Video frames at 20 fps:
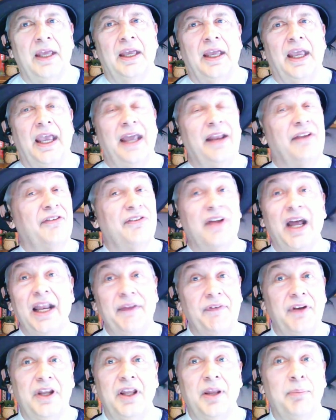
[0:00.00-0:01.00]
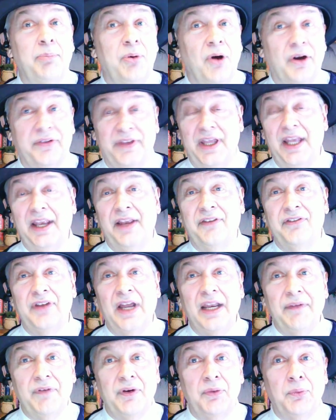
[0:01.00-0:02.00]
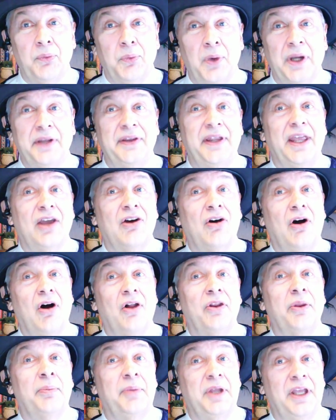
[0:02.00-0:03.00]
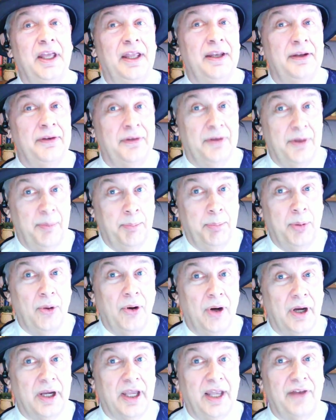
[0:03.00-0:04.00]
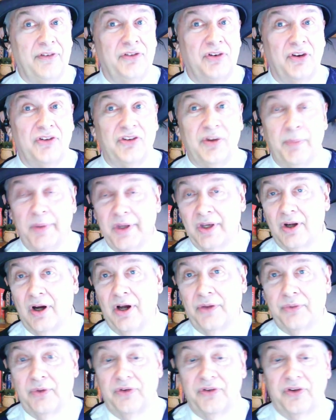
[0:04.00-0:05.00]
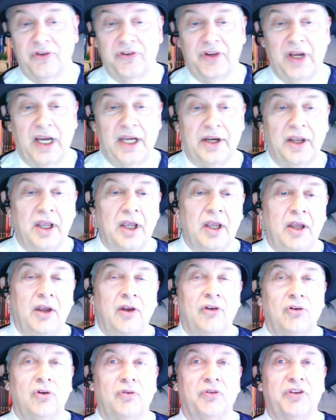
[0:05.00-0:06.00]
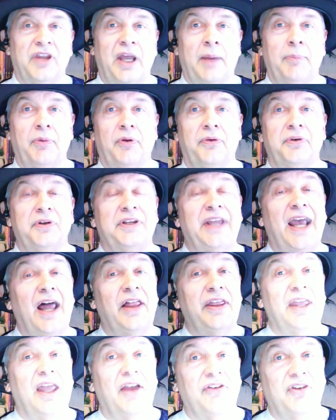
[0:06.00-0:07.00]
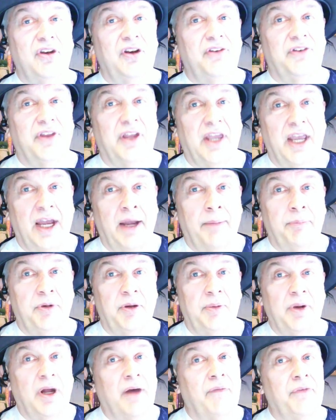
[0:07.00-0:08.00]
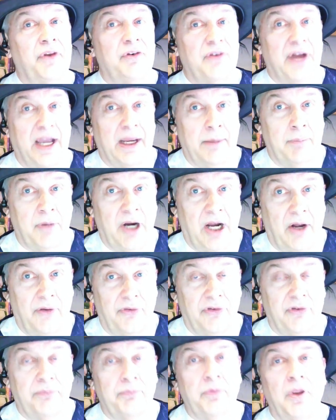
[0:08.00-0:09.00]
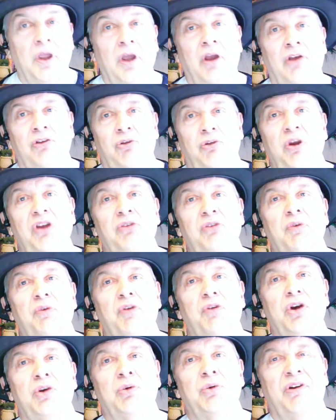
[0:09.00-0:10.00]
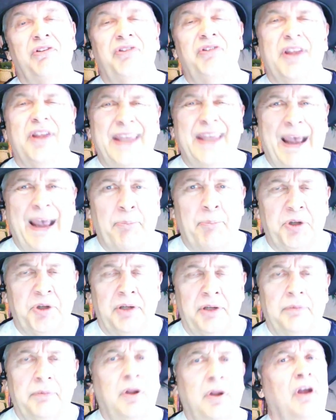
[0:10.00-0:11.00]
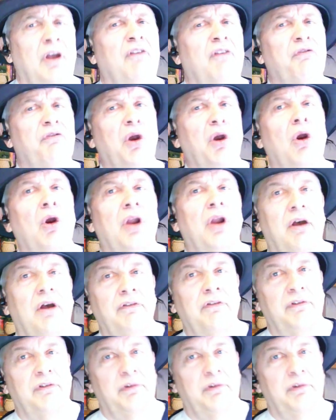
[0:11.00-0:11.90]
And it's not even in the book. It's not even what they call them in the book. It's just something the author has assigned. So, for example, Taliesin is the captain of the Dragon Browns. So he is referred to as the captain. Fair enough,